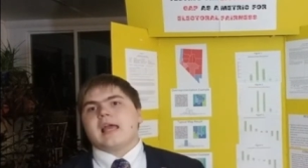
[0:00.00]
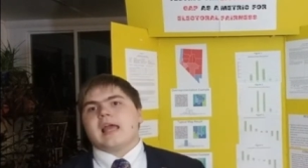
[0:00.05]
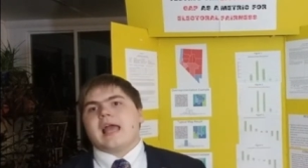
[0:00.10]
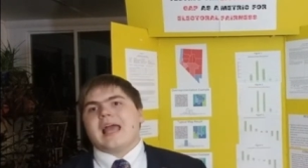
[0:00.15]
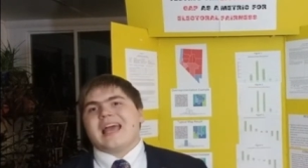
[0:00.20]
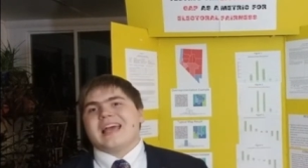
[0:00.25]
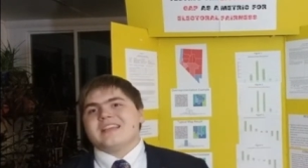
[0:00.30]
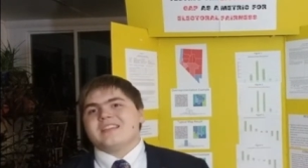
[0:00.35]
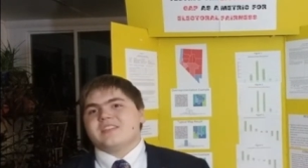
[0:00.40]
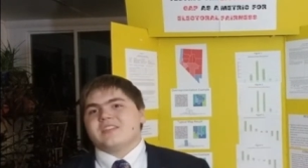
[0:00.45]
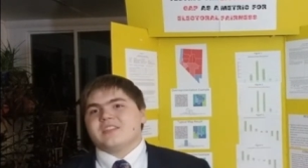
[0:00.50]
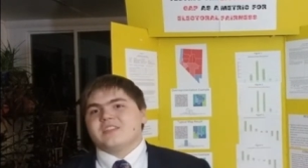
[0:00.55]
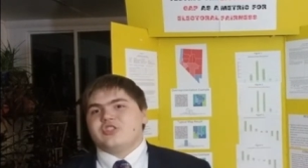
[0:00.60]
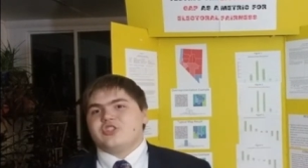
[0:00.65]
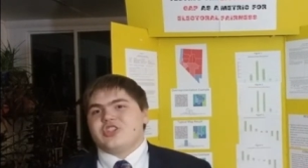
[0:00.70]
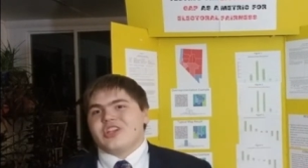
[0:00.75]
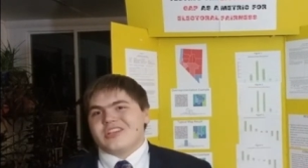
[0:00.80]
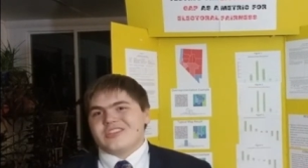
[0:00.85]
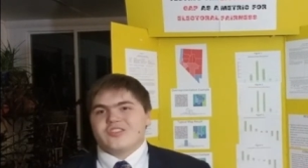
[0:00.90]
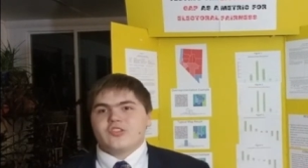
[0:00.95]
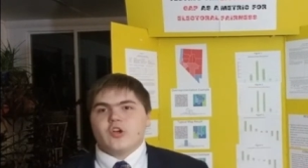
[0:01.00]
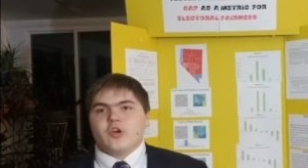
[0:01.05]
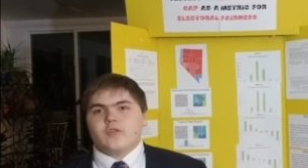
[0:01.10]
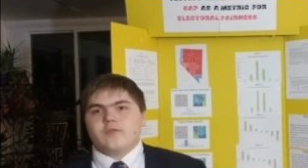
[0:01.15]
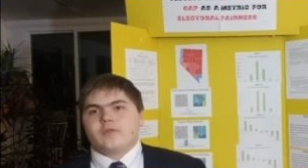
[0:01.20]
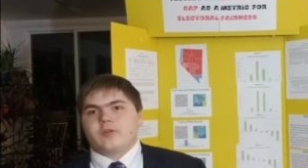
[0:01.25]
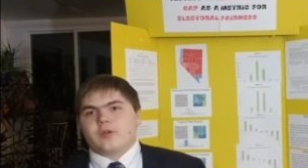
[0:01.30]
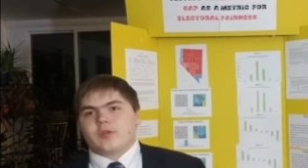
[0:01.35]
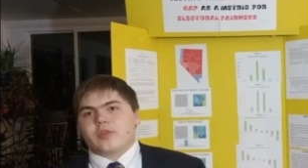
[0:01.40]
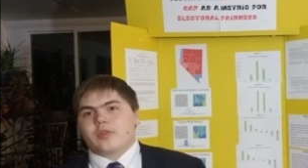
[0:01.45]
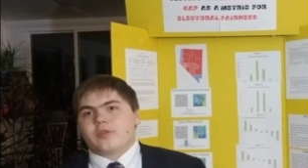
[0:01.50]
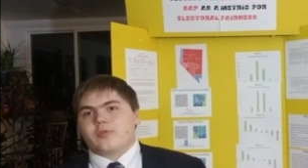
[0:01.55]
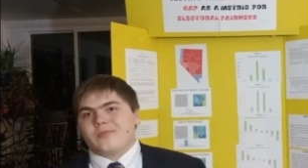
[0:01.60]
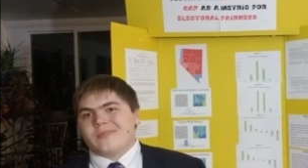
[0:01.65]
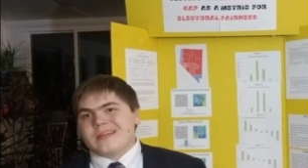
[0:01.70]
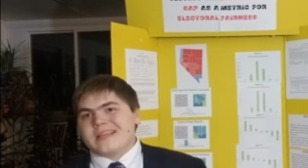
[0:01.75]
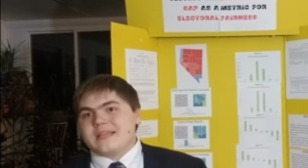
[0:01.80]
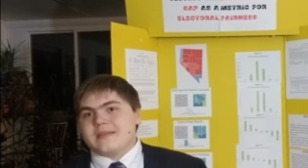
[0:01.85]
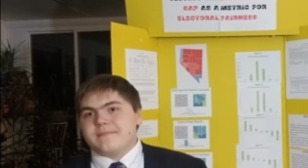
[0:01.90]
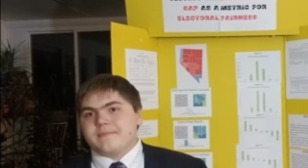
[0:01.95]
has just over
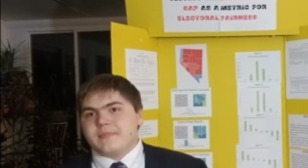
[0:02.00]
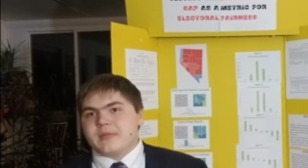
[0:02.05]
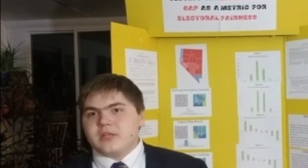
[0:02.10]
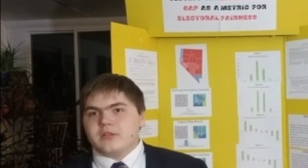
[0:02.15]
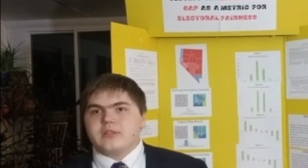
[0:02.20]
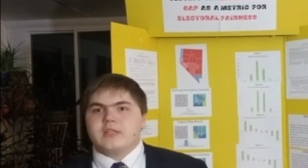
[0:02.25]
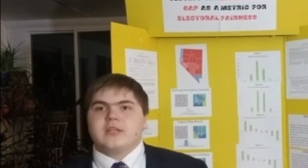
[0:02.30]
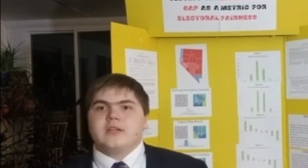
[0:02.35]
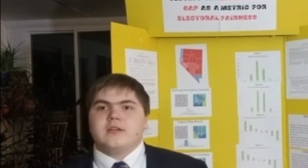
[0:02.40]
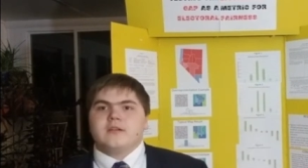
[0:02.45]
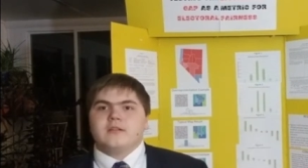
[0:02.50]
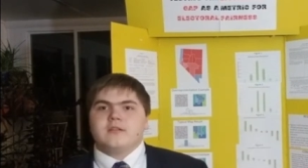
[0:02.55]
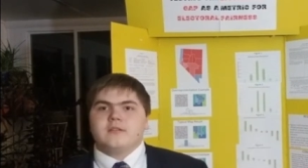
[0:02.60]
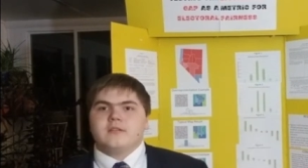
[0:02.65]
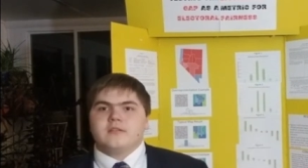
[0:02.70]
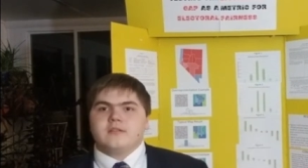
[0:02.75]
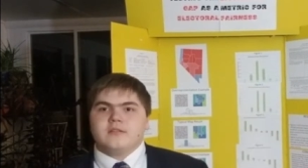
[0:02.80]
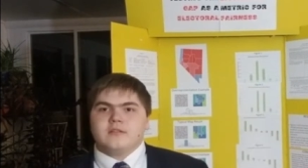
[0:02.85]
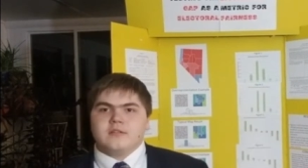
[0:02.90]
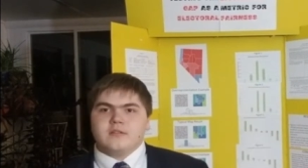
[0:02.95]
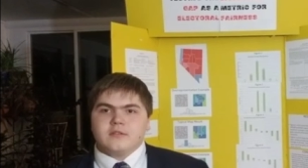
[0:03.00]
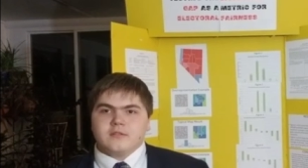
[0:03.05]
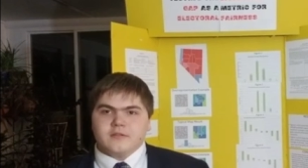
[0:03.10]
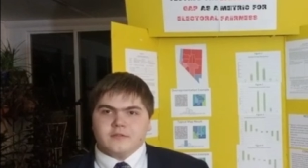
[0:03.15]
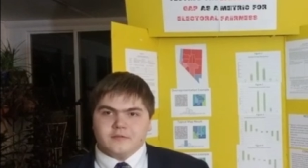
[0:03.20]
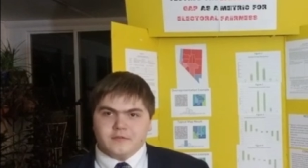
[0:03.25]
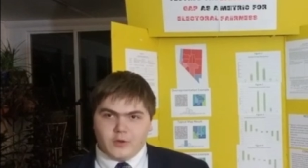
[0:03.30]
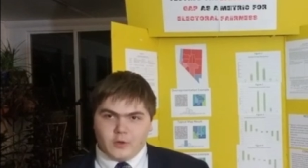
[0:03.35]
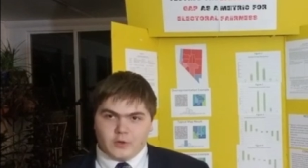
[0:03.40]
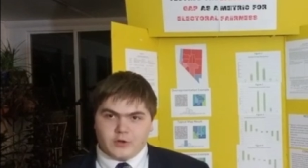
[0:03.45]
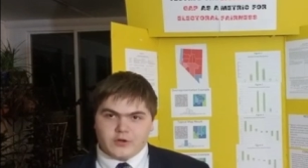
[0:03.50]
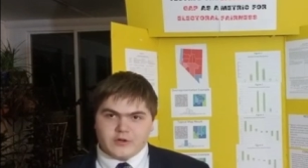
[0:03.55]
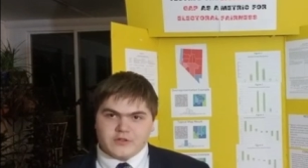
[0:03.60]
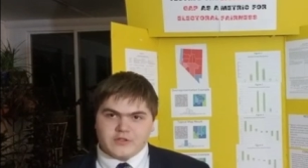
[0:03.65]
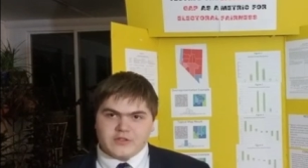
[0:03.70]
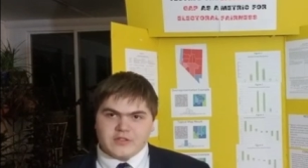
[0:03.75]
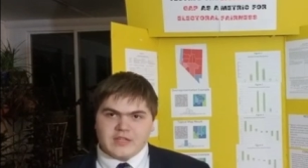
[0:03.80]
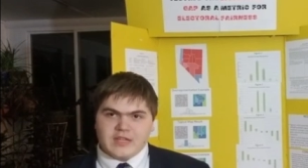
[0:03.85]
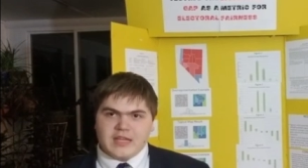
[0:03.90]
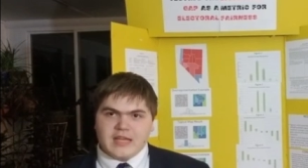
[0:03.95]
3 million
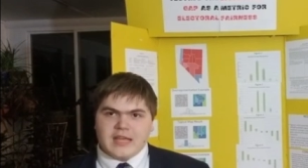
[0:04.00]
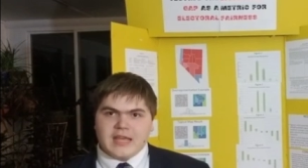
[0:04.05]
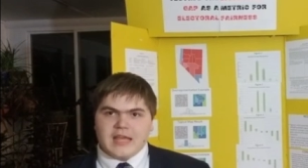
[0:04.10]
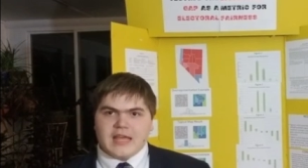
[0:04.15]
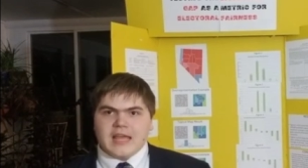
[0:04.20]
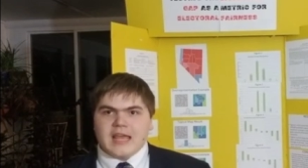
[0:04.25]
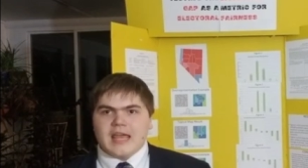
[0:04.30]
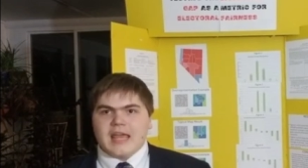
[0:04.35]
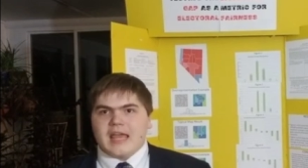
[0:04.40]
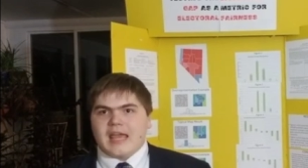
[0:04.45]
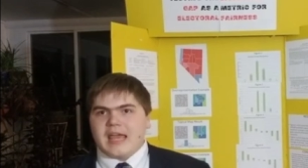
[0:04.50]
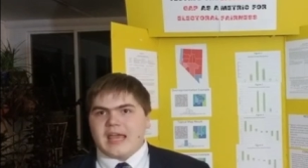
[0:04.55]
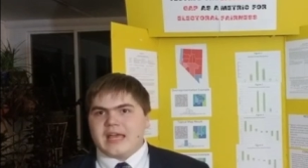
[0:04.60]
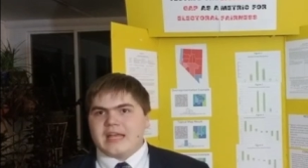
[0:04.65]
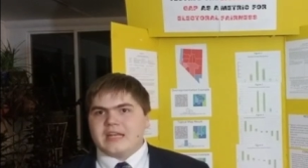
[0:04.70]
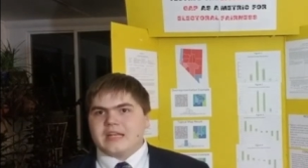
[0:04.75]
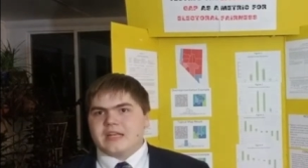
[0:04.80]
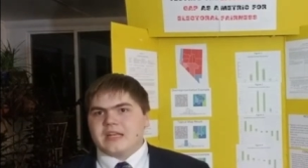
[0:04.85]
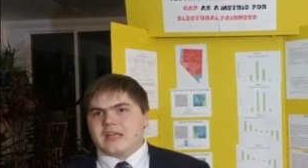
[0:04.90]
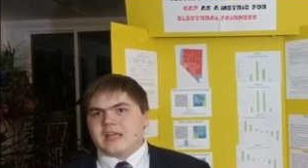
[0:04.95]
voters and